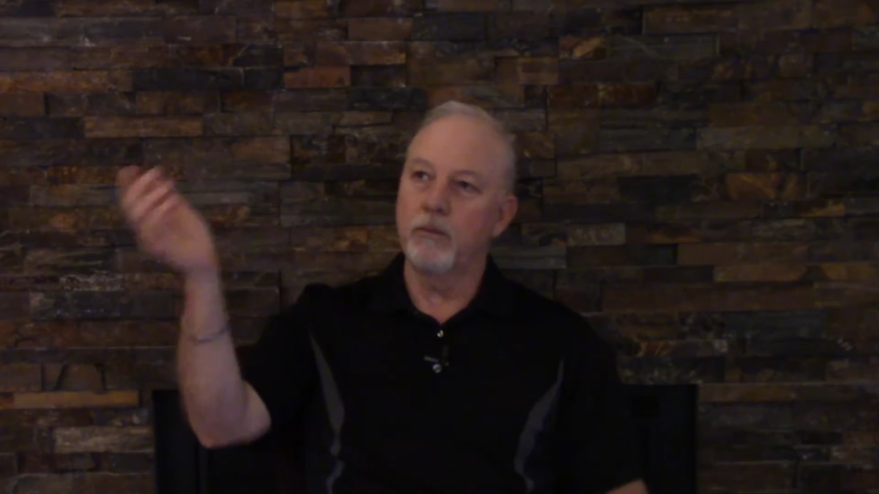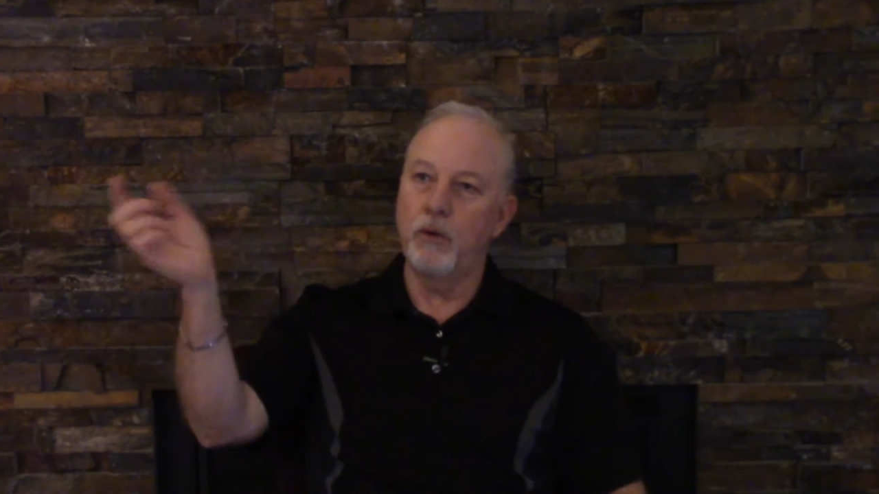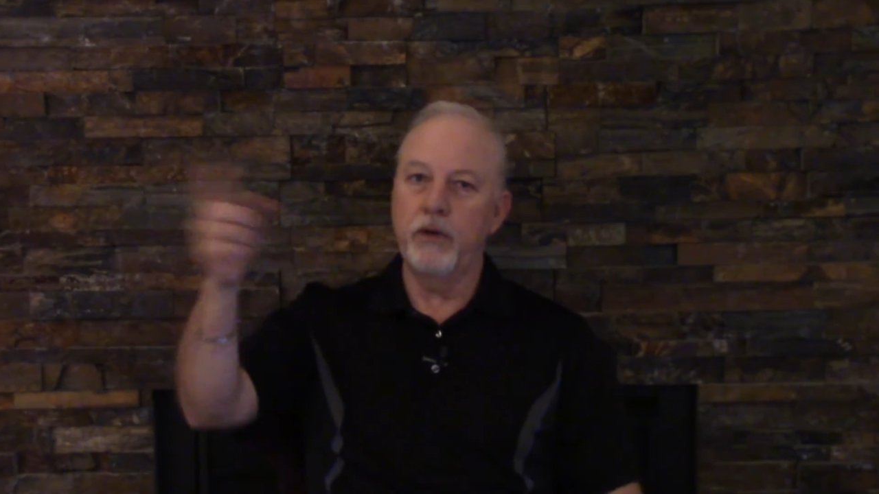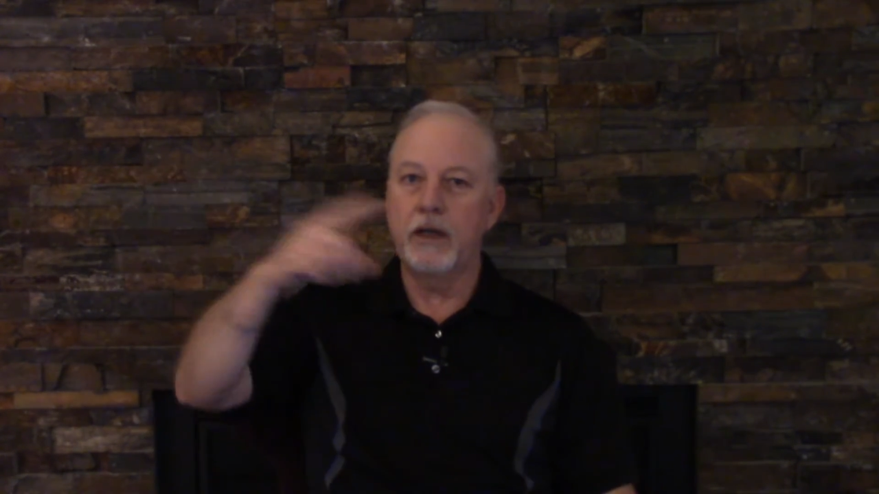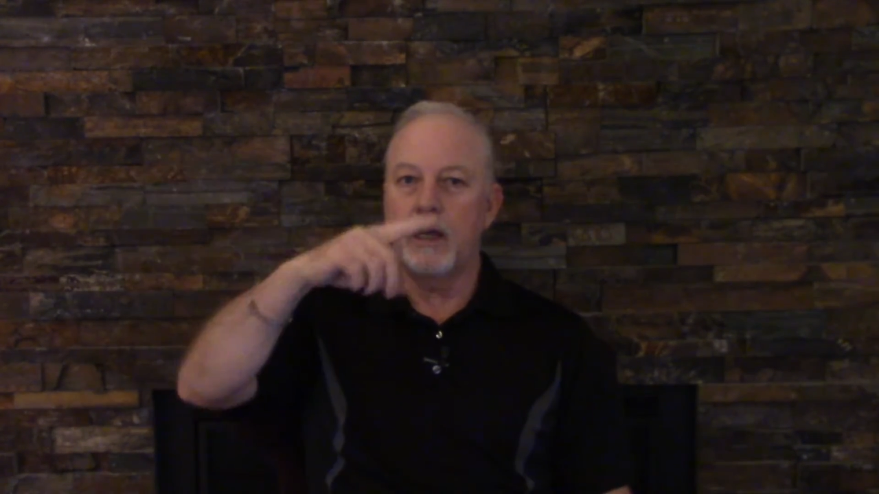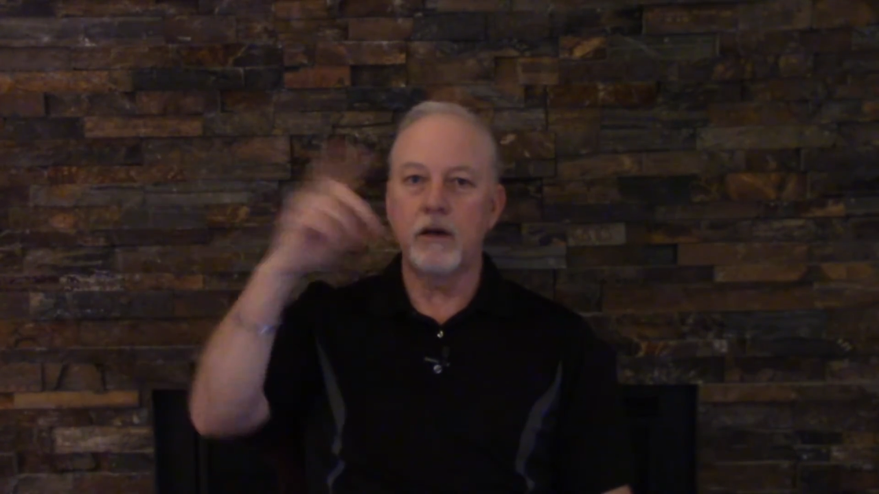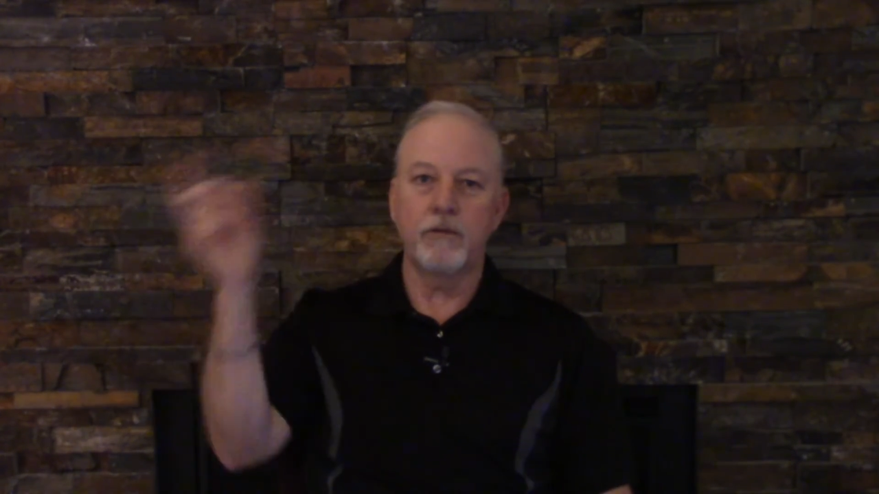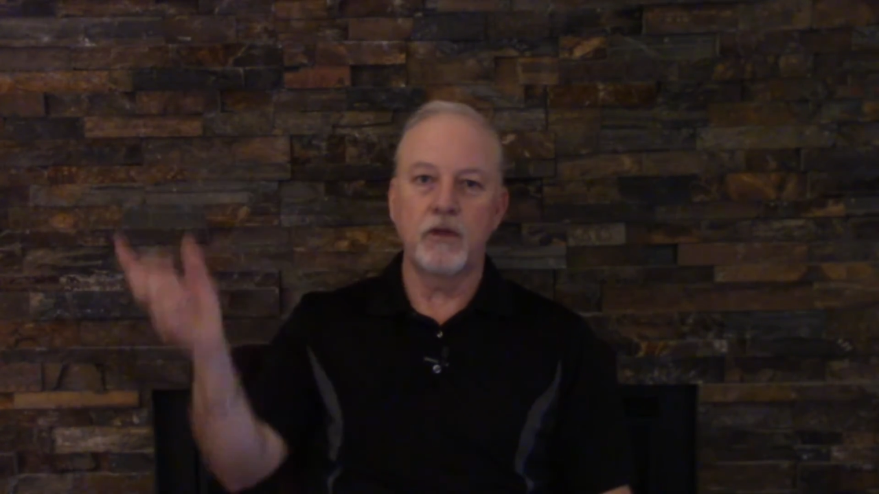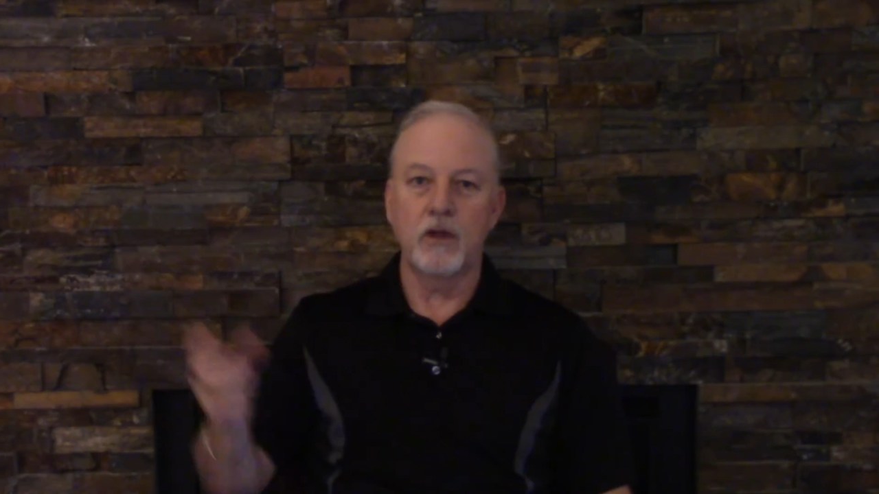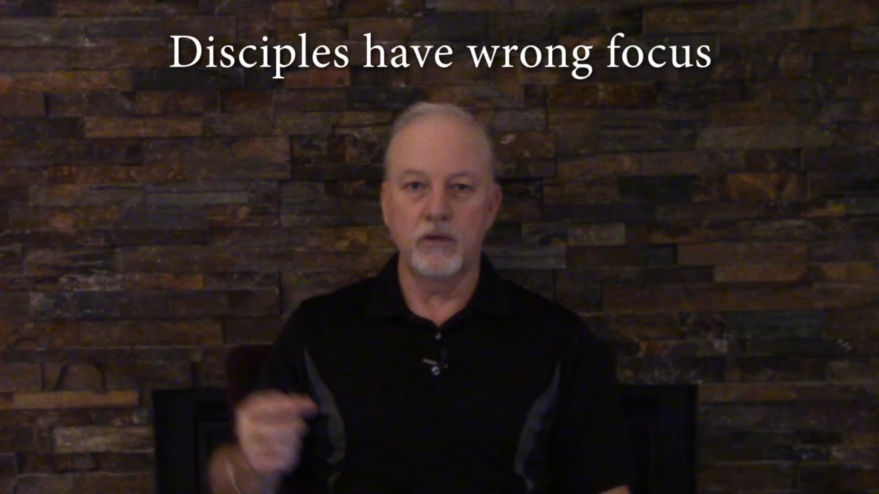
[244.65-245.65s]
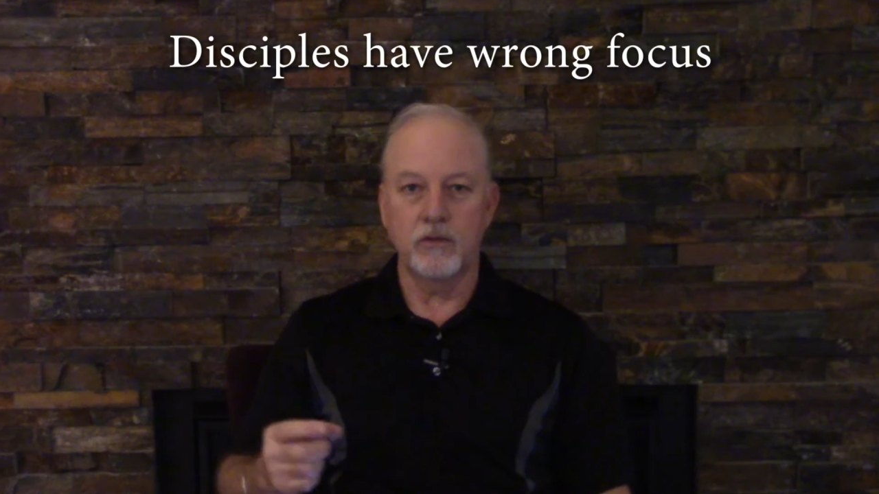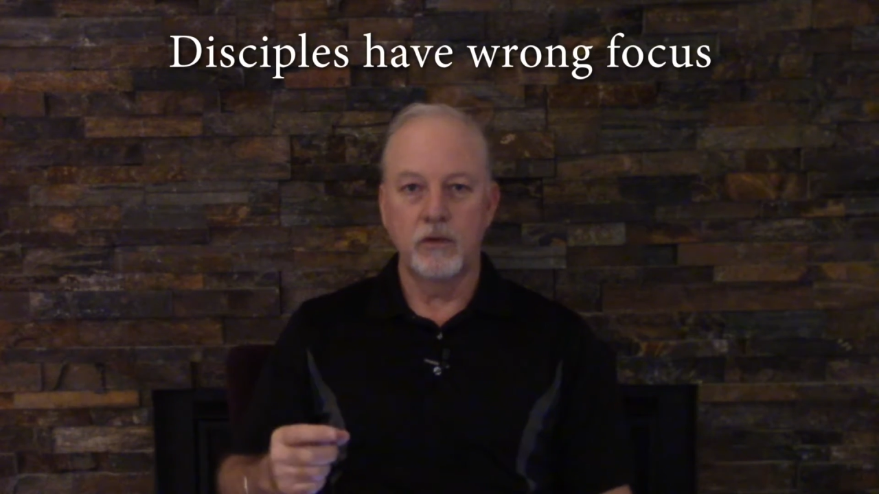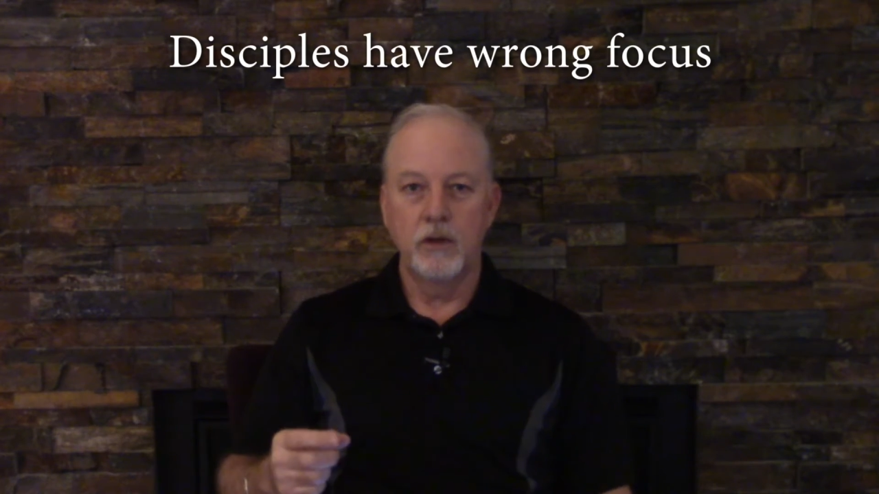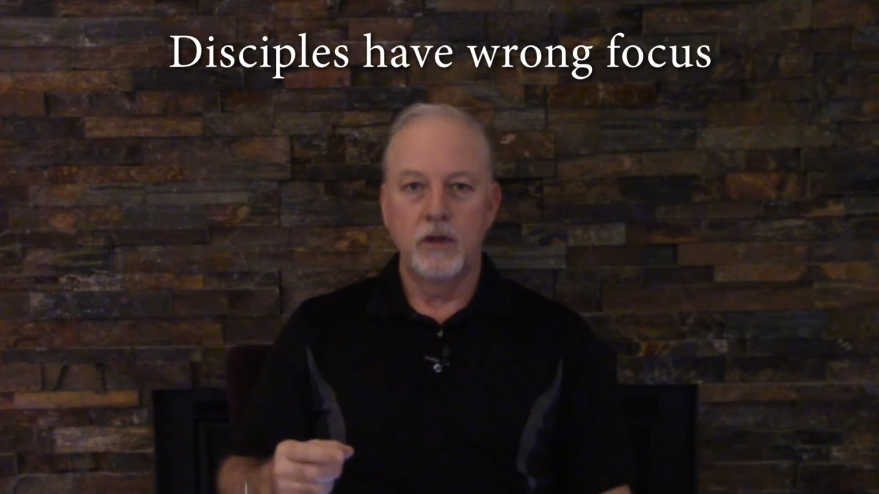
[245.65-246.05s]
pointing out of things.